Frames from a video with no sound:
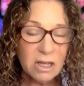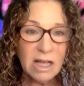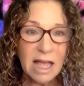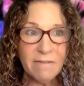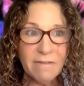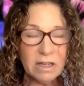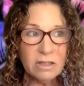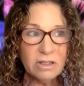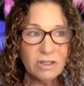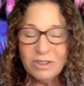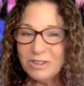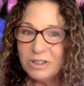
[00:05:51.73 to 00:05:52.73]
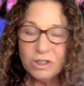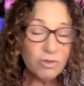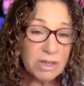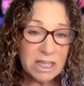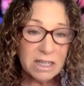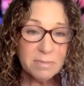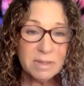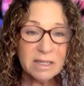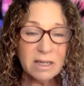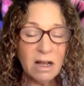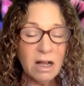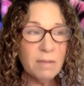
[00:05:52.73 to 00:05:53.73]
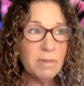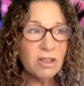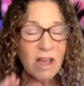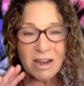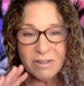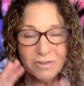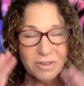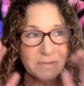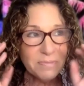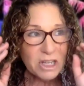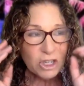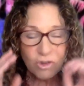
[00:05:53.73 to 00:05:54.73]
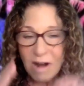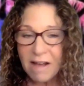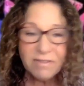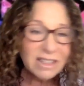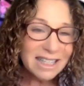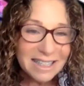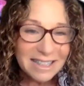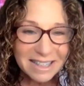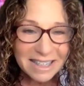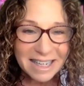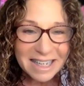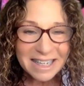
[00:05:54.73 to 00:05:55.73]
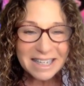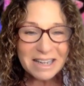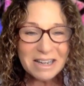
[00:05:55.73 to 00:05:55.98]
having dreams, a lot of traveling in the night,